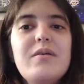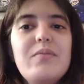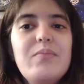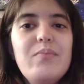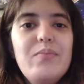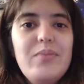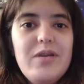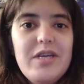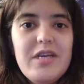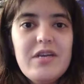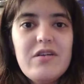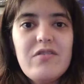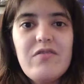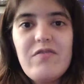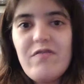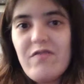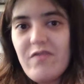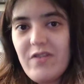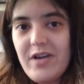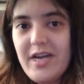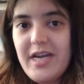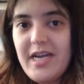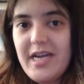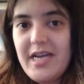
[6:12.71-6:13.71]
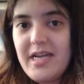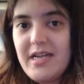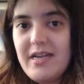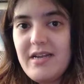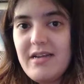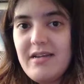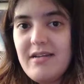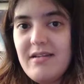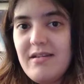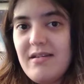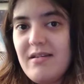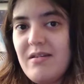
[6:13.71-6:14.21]
being afraid,
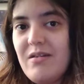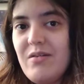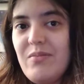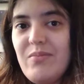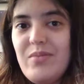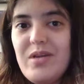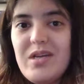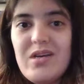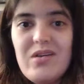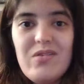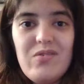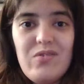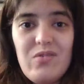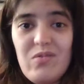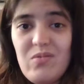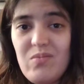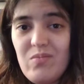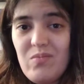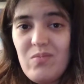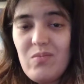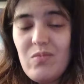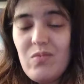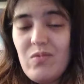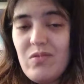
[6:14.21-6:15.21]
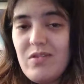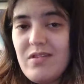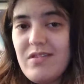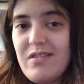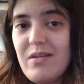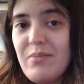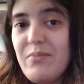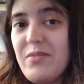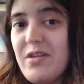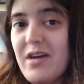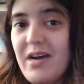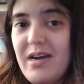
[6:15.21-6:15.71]
because
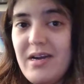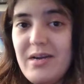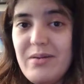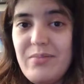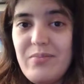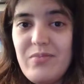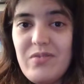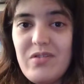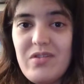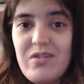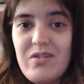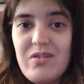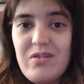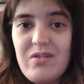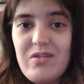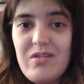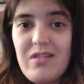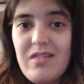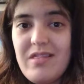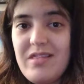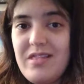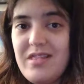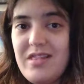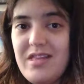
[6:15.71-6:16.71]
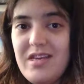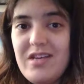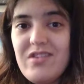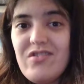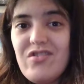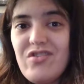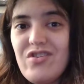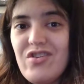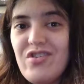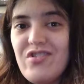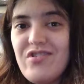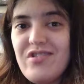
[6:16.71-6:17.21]
sometimes
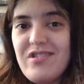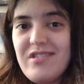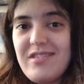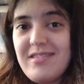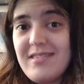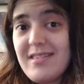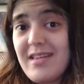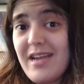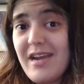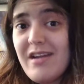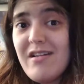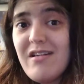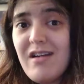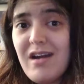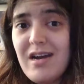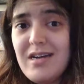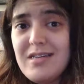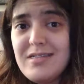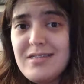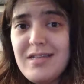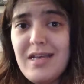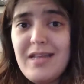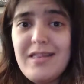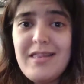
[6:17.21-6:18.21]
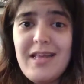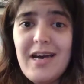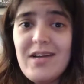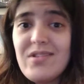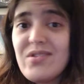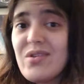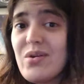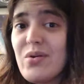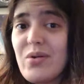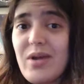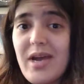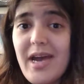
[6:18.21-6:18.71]
things just scare us, and that's
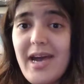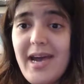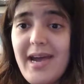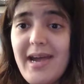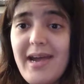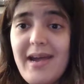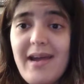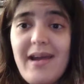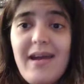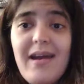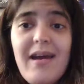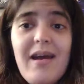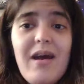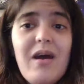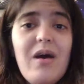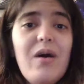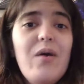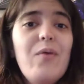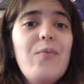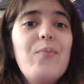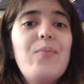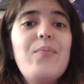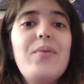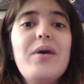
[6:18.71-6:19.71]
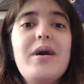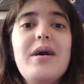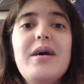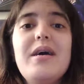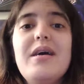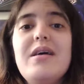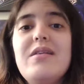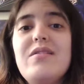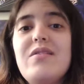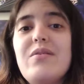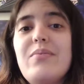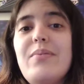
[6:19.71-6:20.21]
okay. But
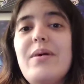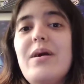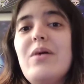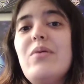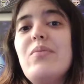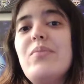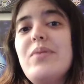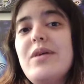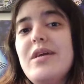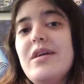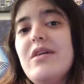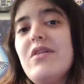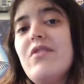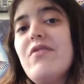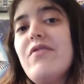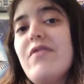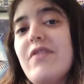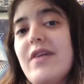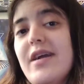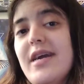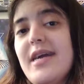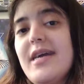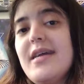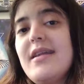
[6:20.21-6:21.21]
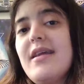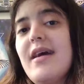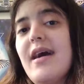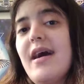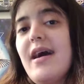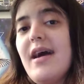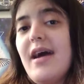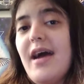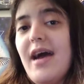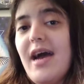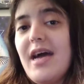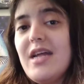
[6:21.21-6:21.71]
it's about being afraid
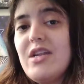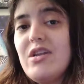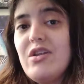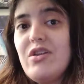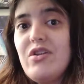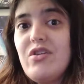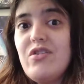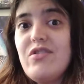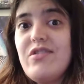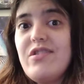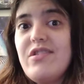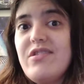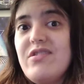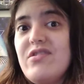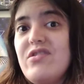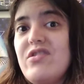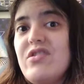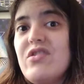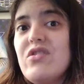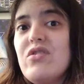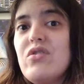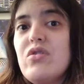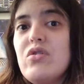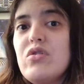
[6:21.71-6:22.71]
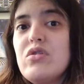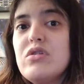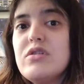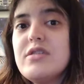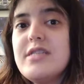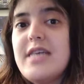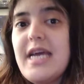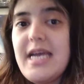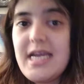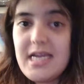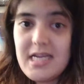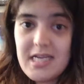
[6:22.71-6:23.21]
and still
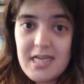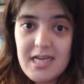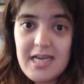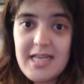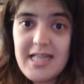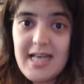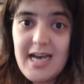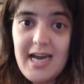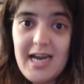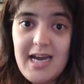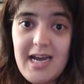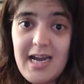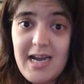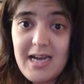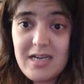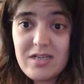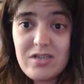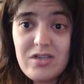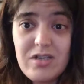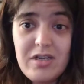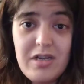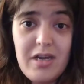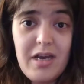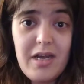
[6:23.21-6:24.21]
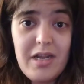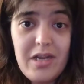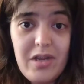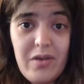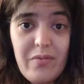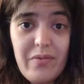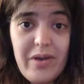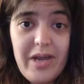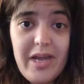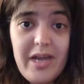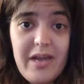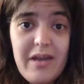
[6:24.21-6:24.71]
taking that action
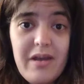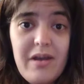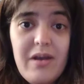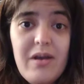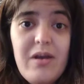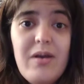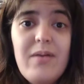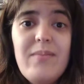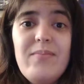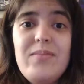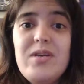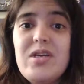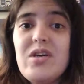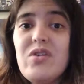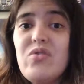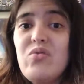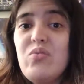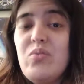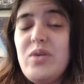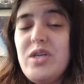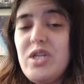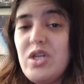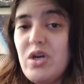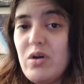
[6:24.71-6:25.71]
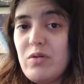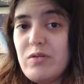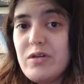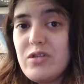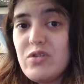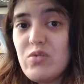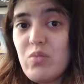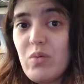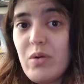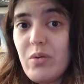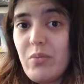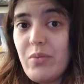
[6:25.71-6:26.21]
anyway, because we know
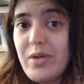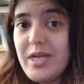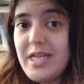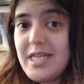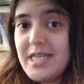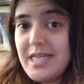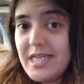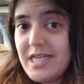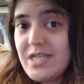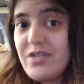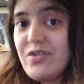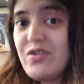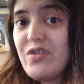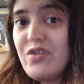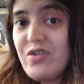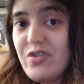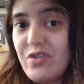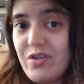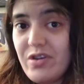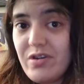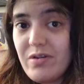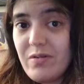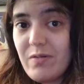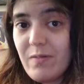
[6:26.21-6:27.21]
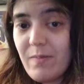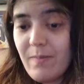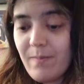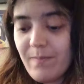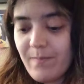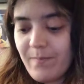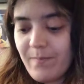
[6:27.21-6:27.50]
it's what we need to do.